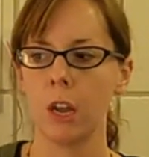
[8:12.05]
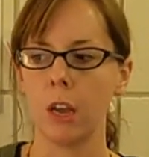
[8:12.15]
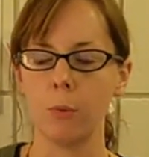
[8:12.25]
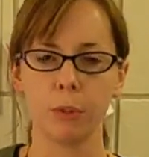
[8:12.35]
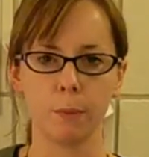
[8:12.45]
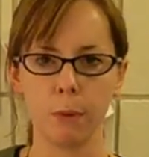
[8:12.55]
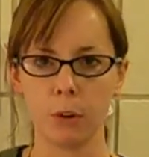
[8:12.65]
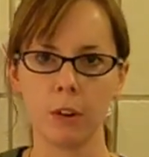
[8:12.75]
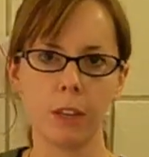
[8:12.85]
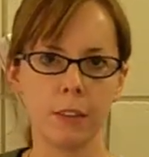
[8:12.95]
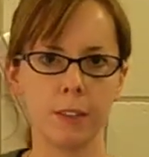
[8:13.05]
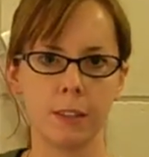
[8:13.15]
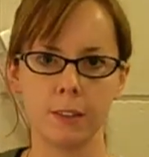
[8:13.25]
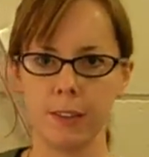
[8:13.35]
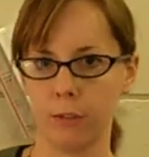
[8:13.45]
and was a muralist
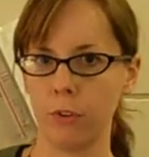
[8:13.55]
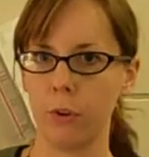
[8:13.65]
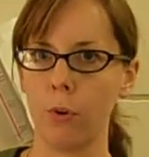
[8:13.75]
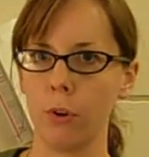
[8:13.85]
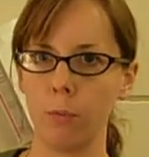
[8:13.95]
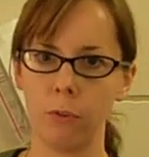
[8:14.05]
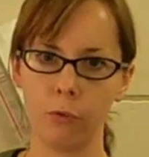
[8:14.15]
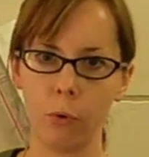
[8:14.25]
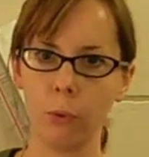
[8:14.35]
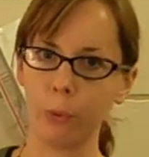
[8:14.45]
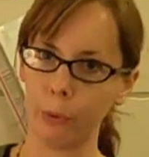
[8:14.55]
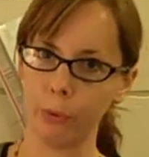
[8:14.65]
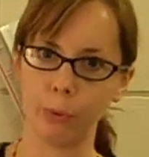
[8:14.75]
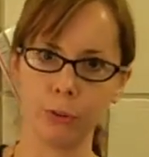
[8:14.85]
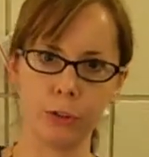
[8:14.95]
in South Dakota before World
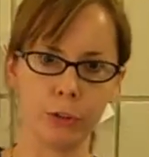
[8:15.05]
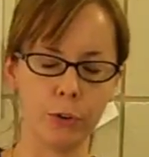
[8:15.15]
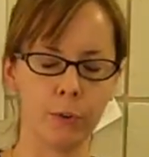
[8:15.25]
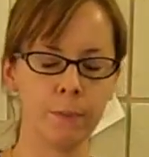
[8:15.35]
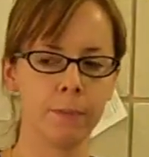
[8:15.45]
War II.